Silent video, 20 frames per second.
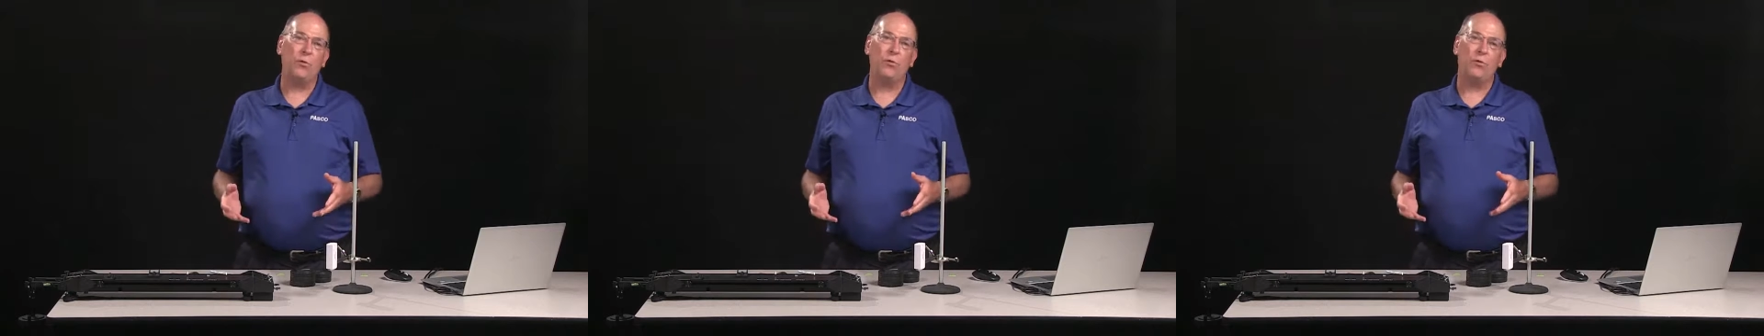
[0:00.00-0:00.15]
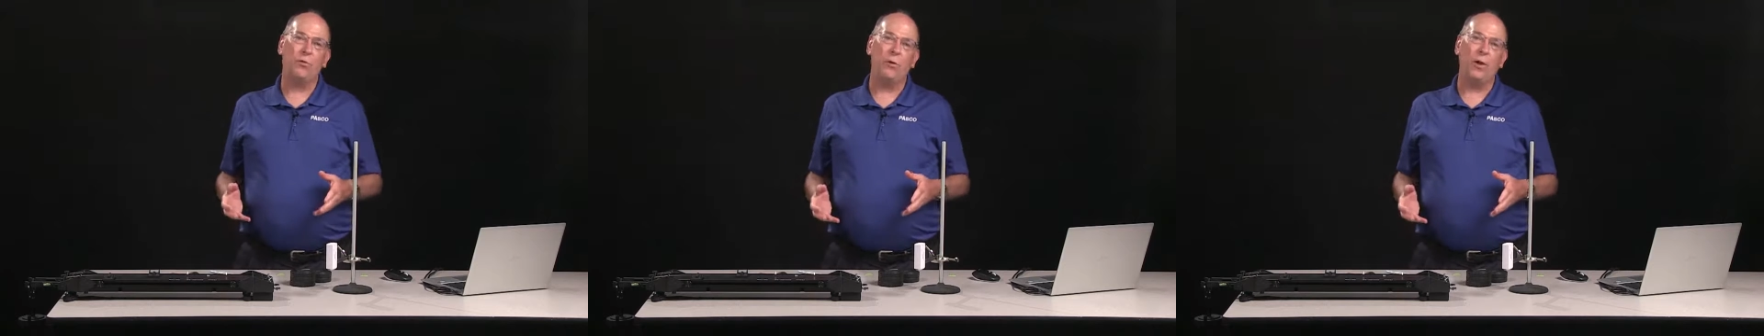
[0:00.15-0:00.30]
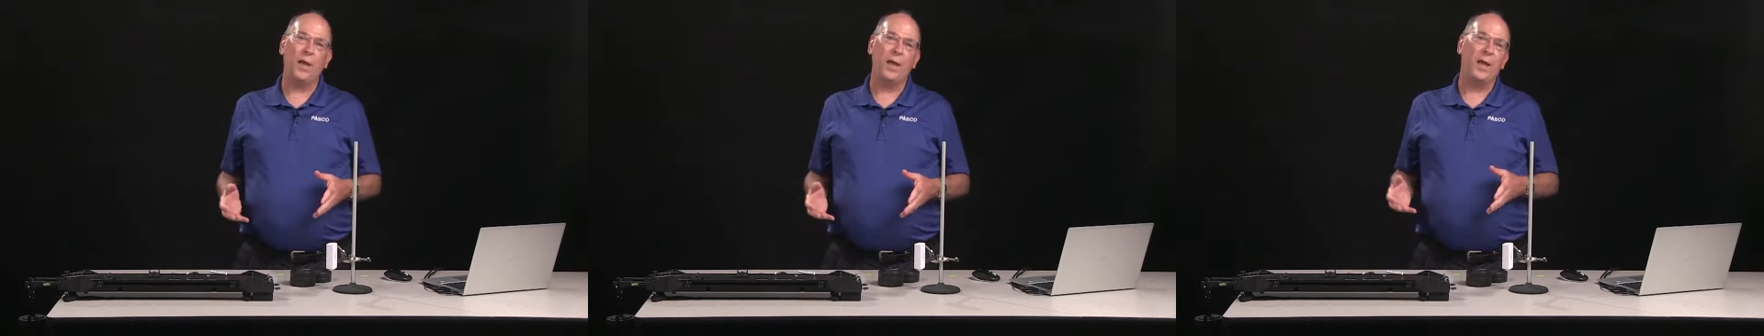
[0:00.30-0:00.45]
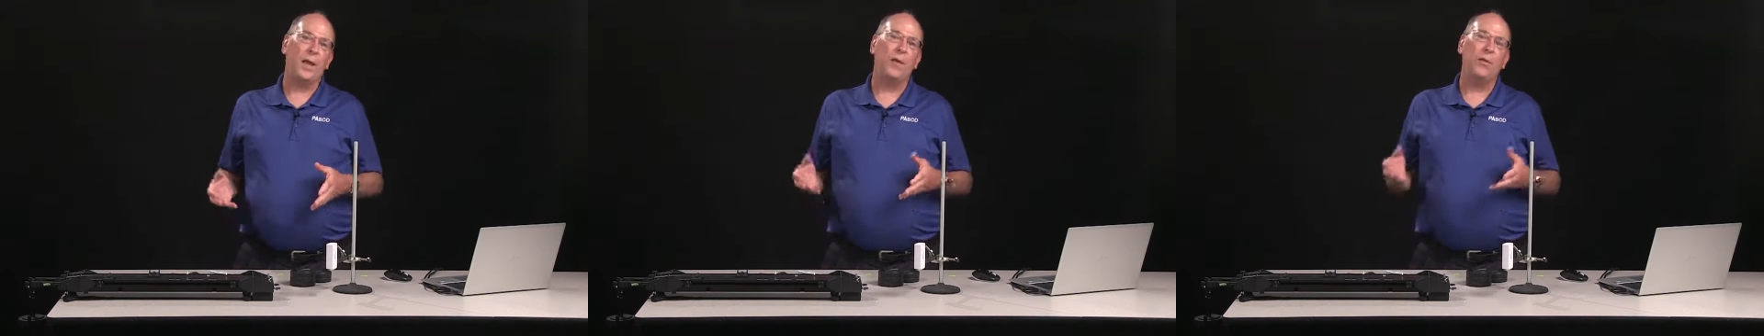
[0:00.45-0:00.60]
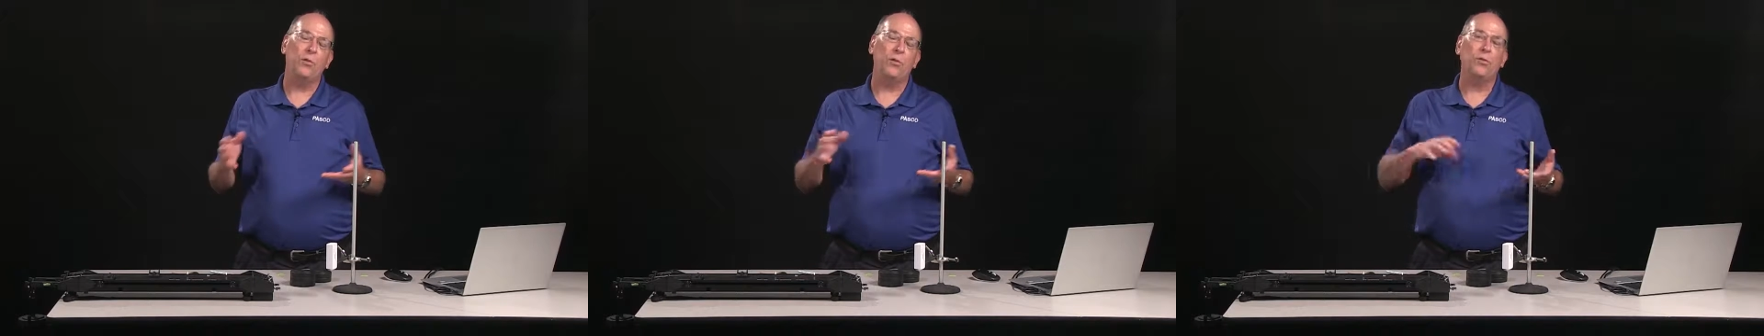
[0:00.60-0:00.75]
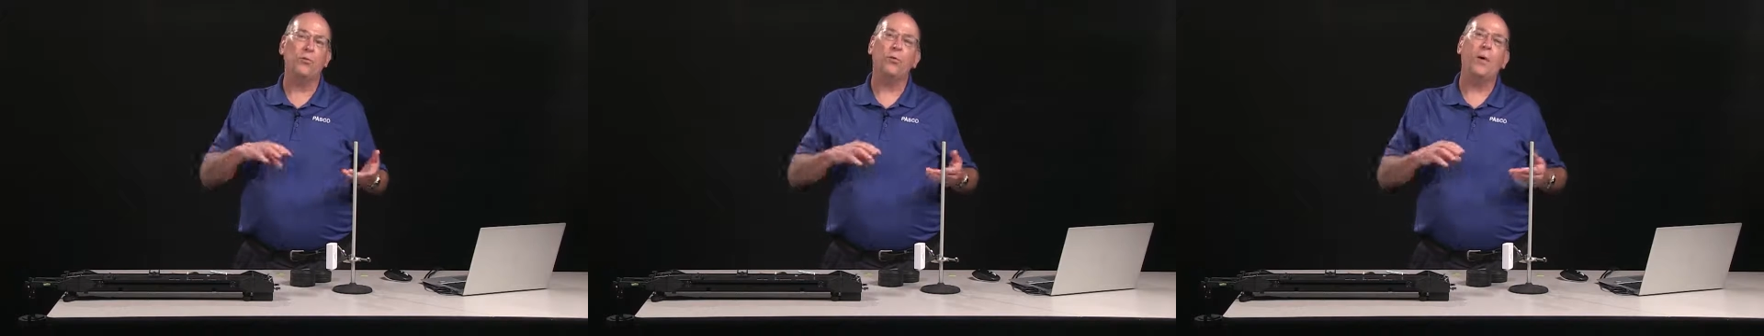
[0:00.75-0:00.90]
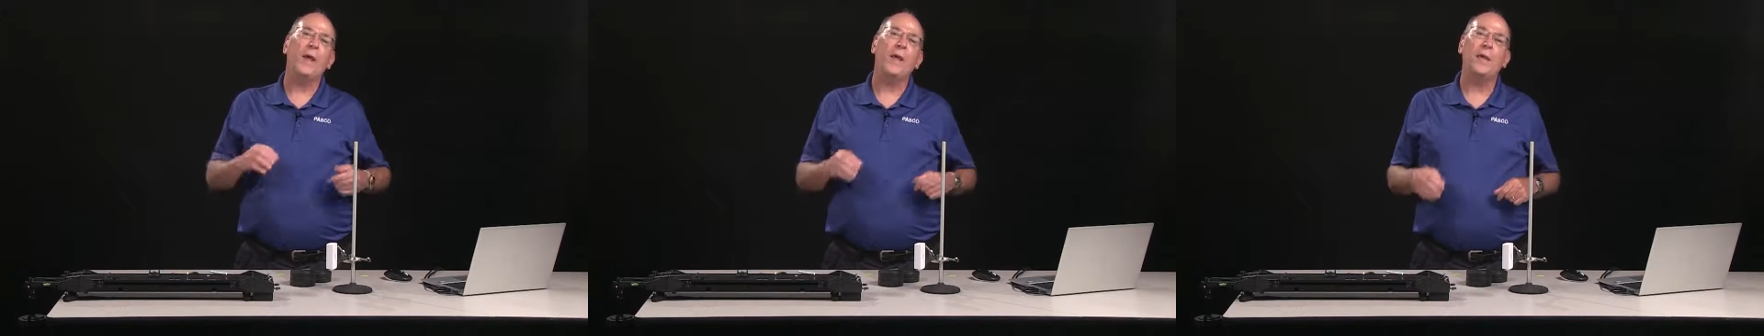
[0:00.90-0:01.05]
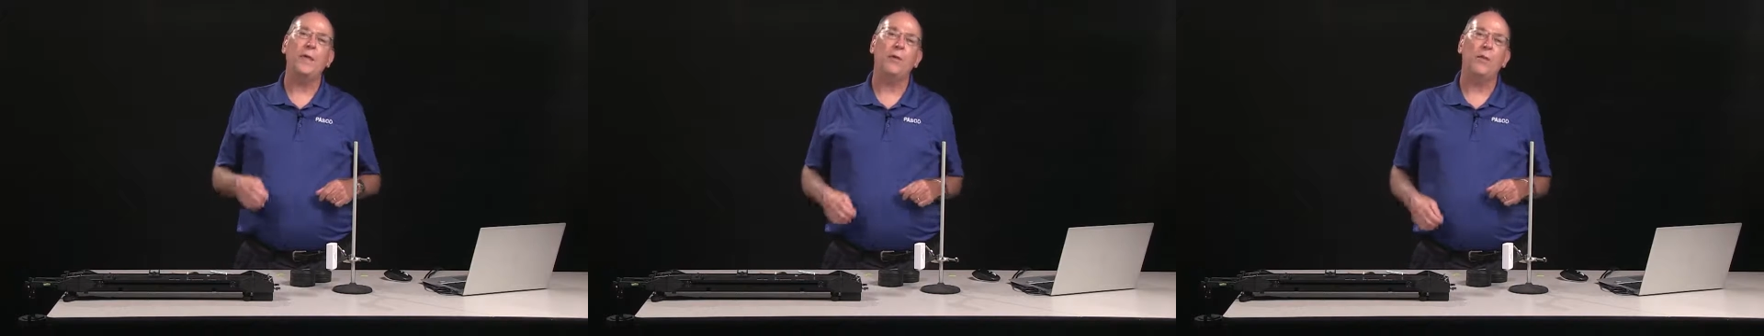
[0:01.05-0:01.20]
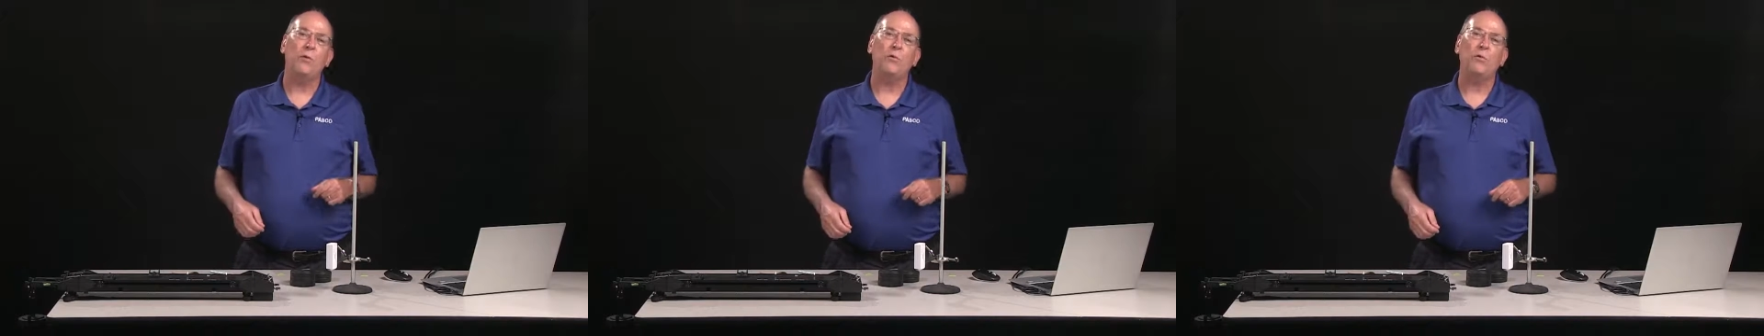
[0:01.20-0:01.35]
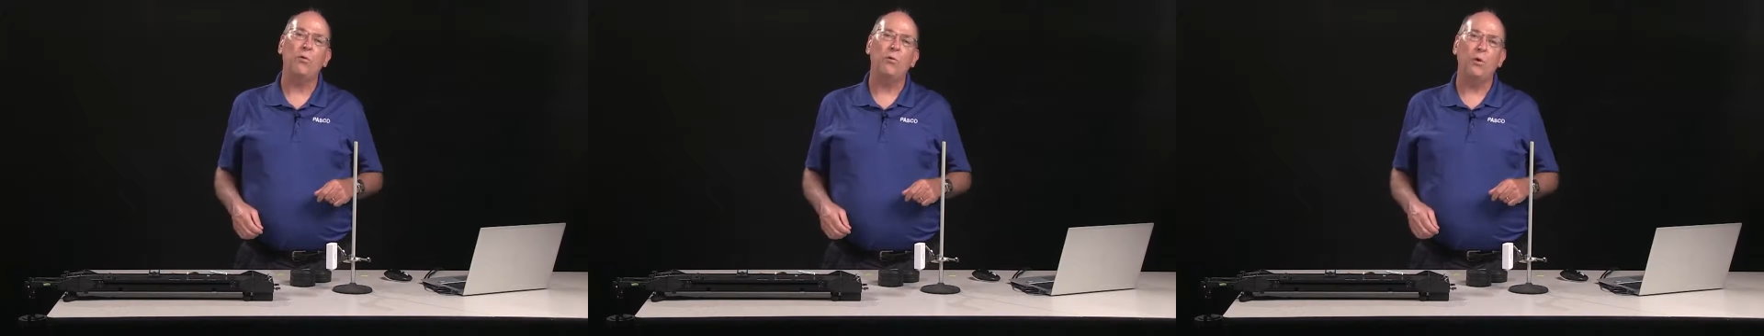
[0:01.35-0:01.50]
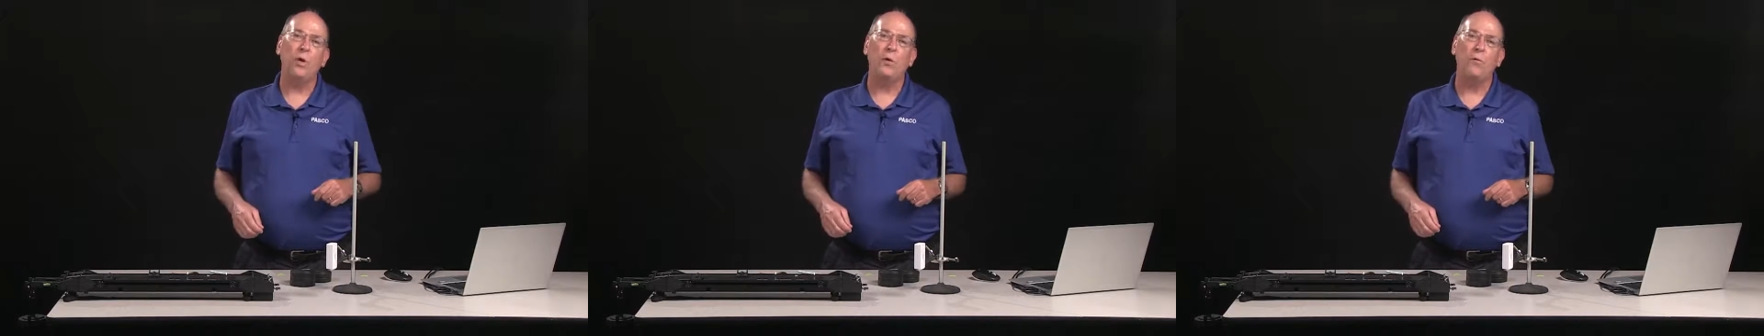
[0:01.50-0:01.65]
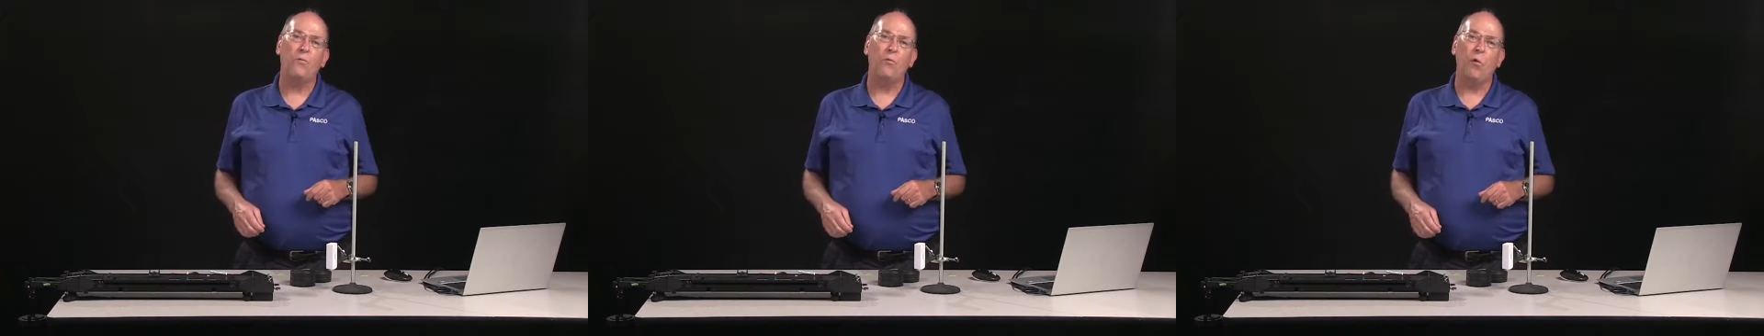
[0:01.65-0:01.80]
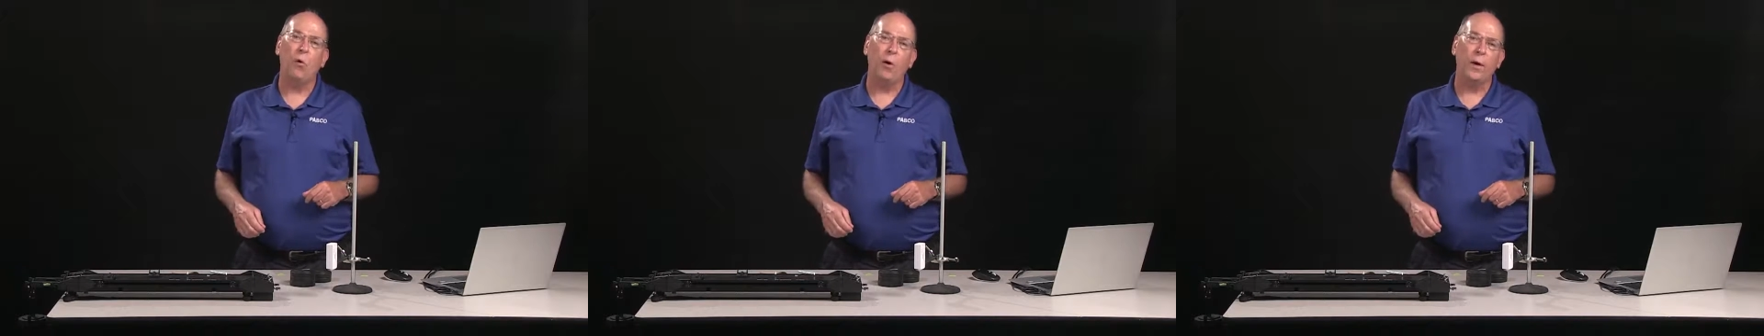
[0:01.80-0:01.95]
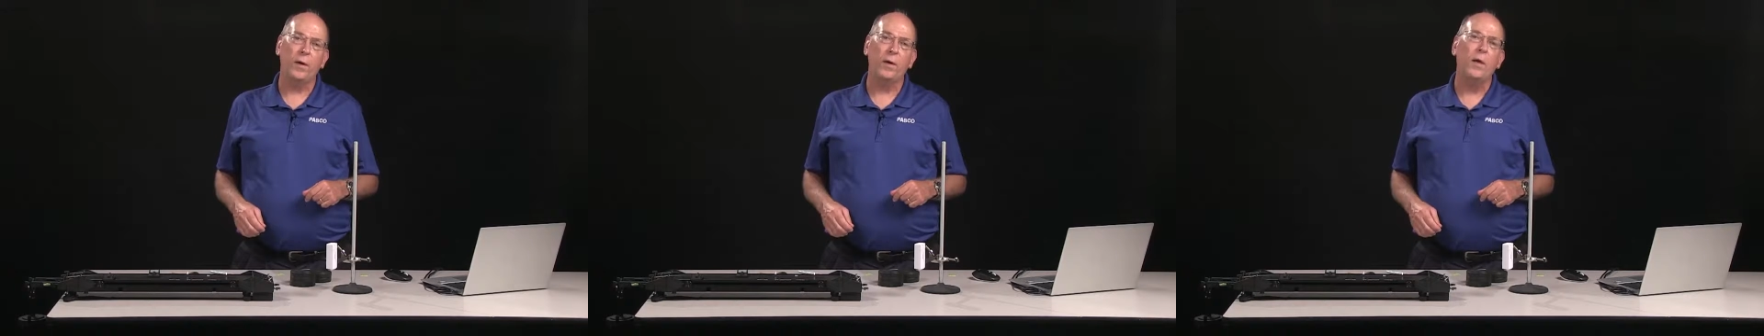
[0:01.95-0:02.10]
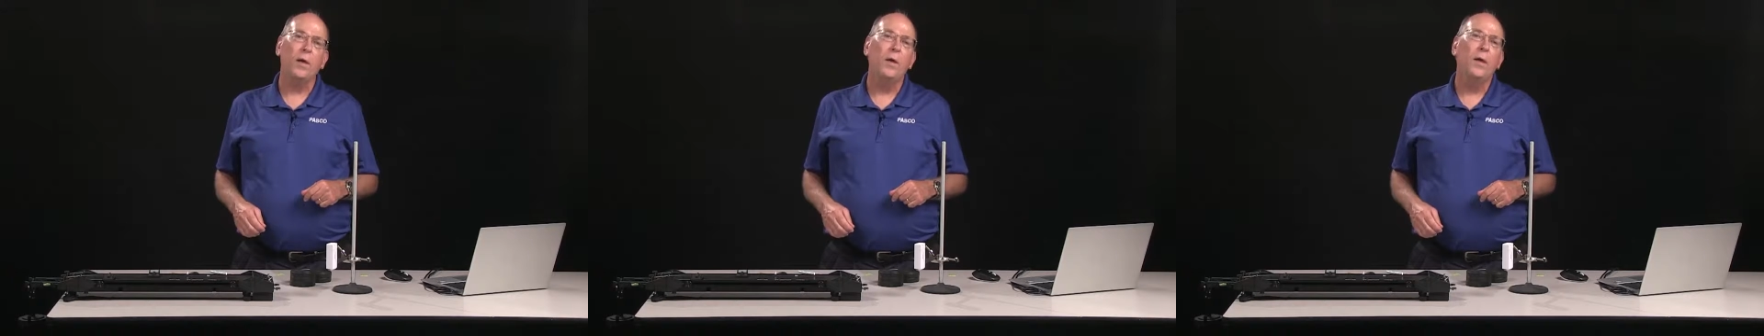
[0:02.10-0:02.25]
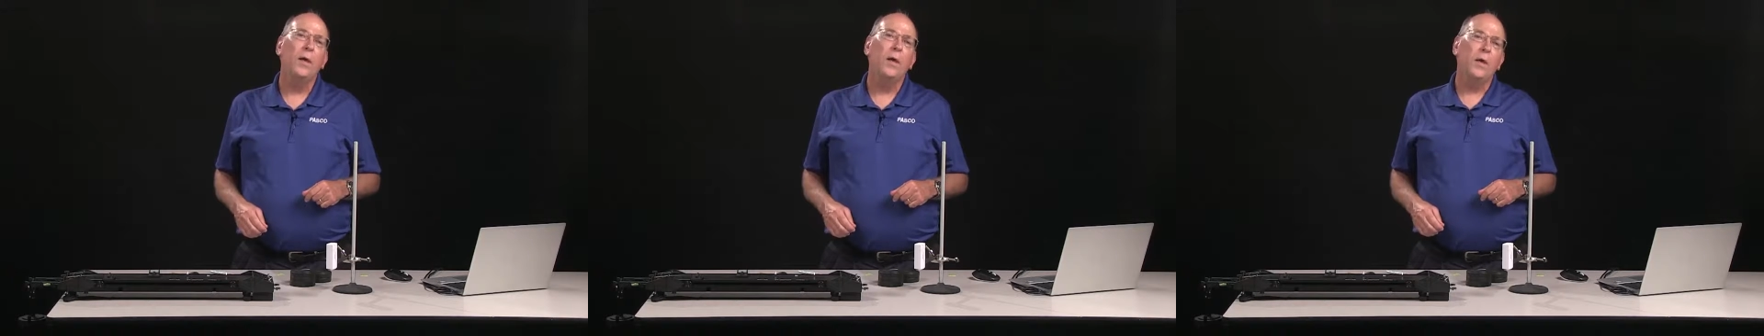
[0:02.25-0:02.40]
string and striking the tuning fork